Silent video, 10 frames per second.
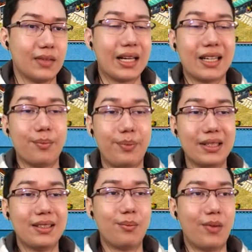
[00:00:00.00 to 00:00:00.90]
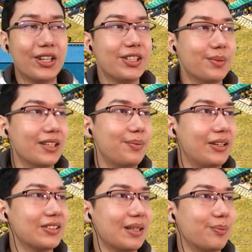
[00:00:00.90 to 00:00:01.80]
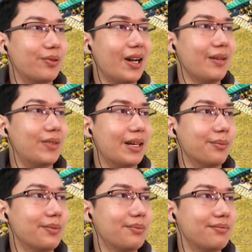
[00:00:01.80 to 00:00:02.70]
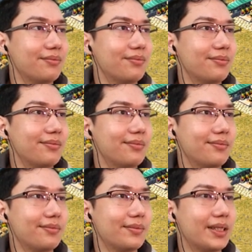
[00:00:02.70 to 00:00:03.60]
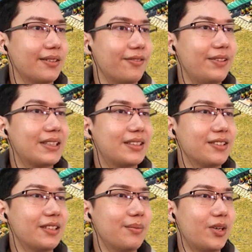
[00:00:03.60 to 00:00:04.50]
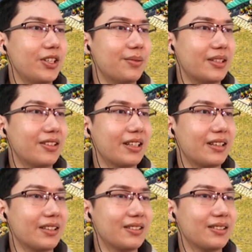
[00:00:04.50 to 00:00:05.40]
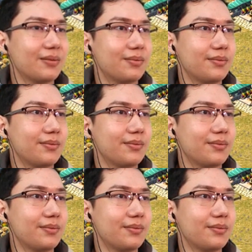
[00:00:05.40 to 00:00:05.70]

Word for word: I can build a monument because I bribed them. Victory monument. Look at this.